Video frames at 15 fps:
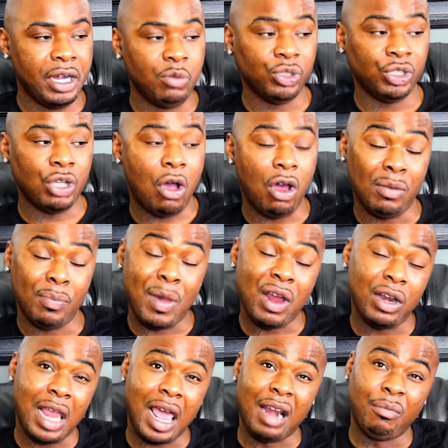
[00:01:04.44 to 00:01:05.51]
it was all about
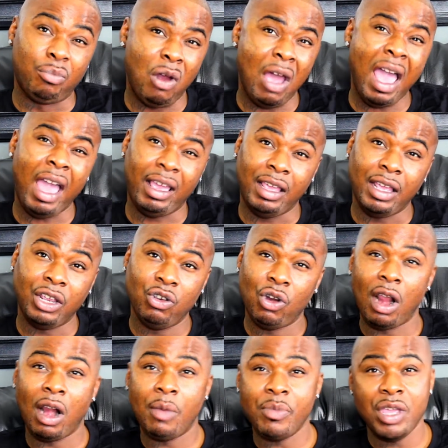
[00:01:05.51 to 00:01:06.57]
a lot of bragging, you know
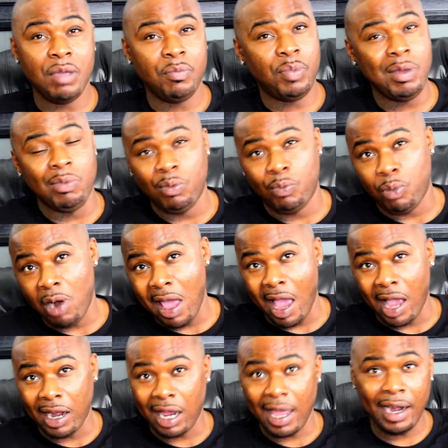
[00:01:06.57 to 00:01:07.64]
what I mean? People
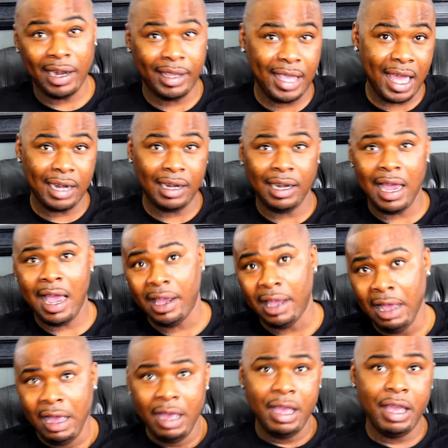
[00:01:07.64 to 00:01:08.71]
bragged, I got a Cadillac,
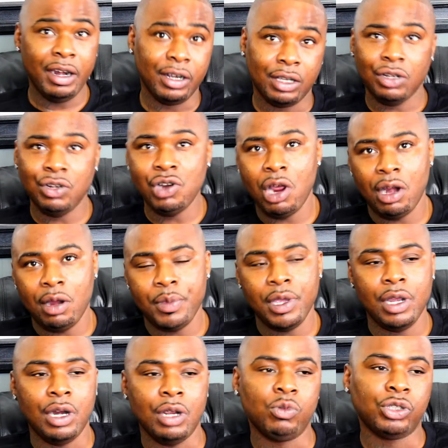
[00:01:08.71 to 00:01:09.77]
and you know what I
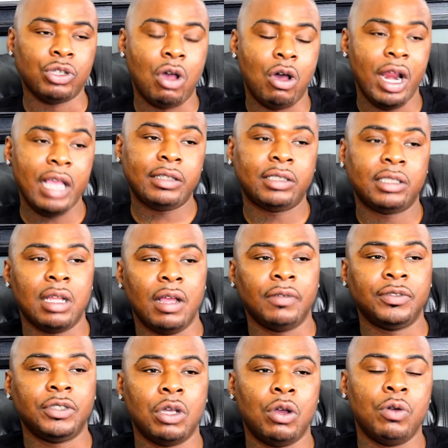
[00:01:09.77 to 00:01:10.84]
mean? It was all that stuff.
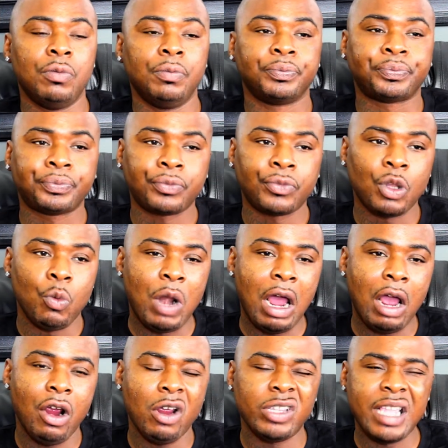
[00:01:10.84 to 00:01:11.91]
So when I
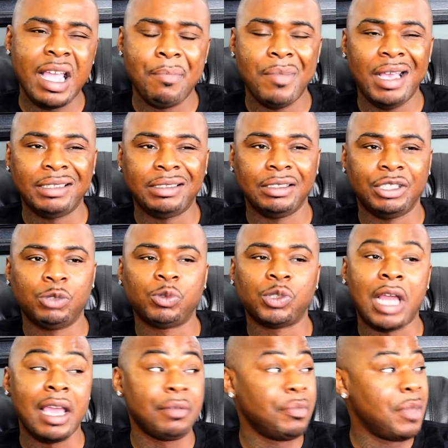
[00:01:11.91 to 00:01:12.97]
heard that message, it was
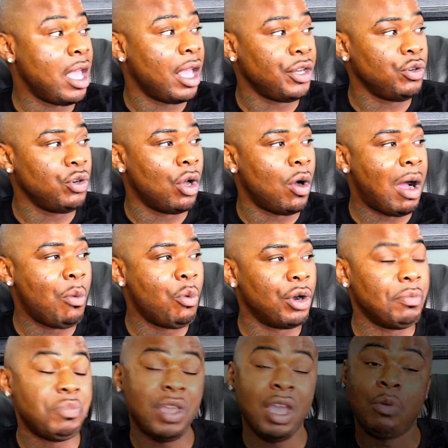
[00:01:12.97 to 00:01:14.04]
like, man, I
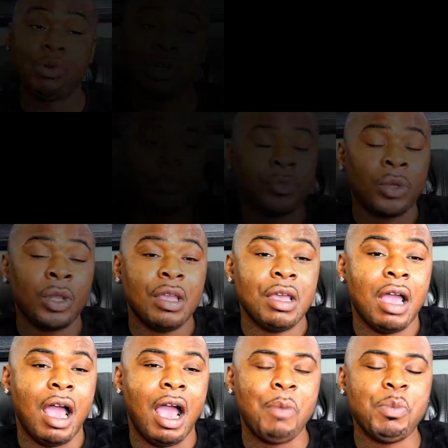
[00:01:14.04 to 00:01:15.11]
want to be able to do that.
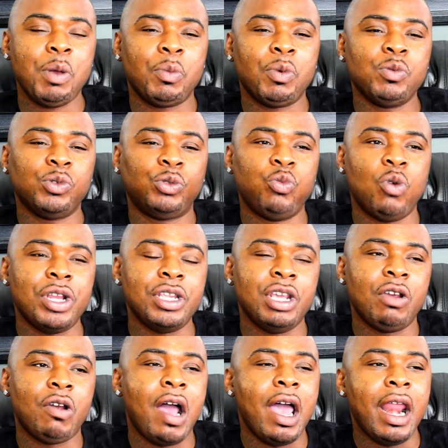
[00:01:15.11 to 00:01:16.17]
I remember it was one
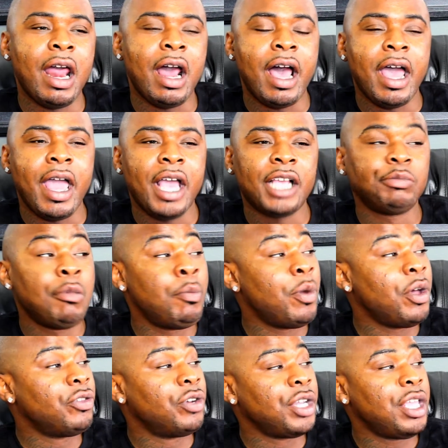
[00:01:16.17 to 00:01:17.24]
year I asked my
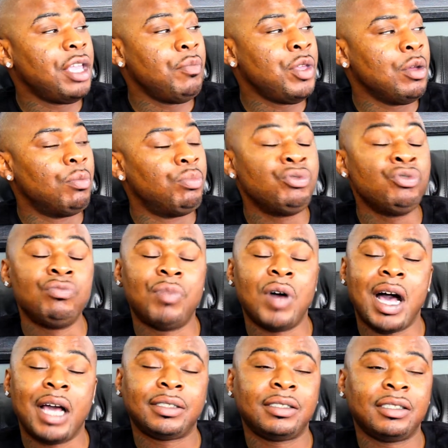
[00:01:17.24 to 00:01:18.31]
mother to get me a
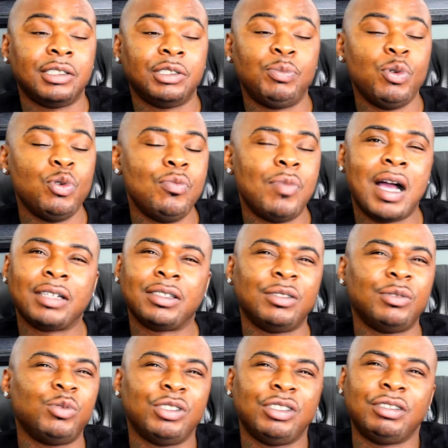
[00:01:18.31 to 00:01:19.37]
boombox, because
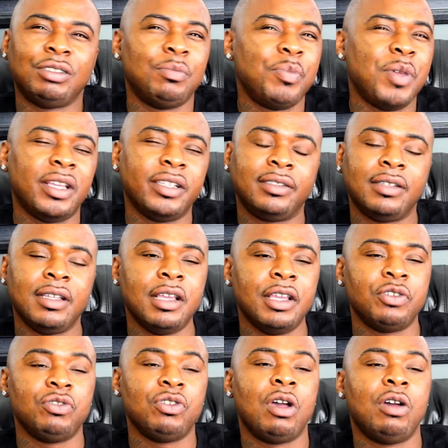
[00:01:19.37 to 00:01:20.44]
boomboxes was the biggest
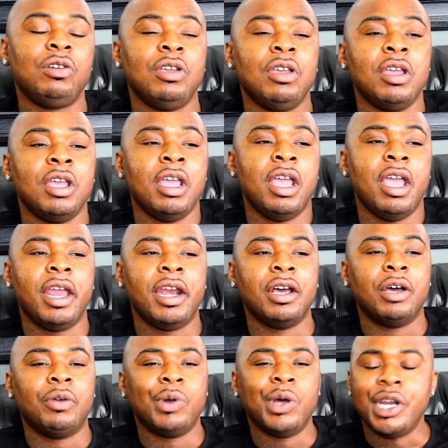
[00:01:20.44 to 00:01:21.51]
thing, And
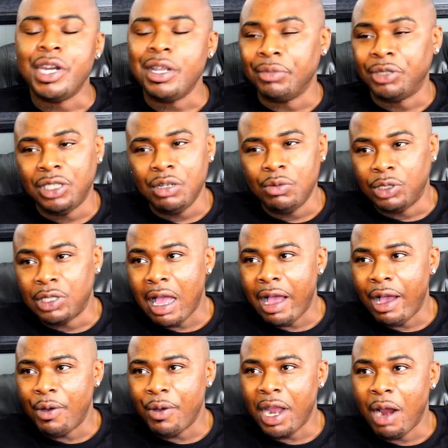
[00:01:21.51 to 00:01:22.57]
Run DMC was
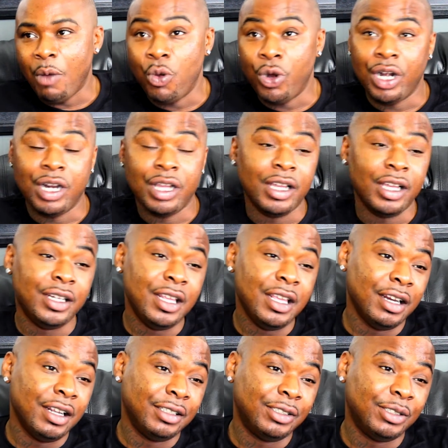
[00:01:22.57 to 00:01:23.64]
out, and I wanted an
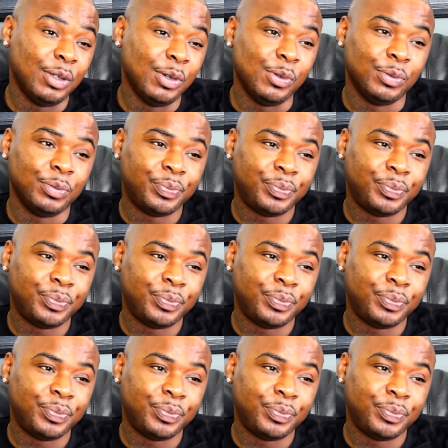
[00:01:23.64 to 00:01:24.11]
Adidas suit,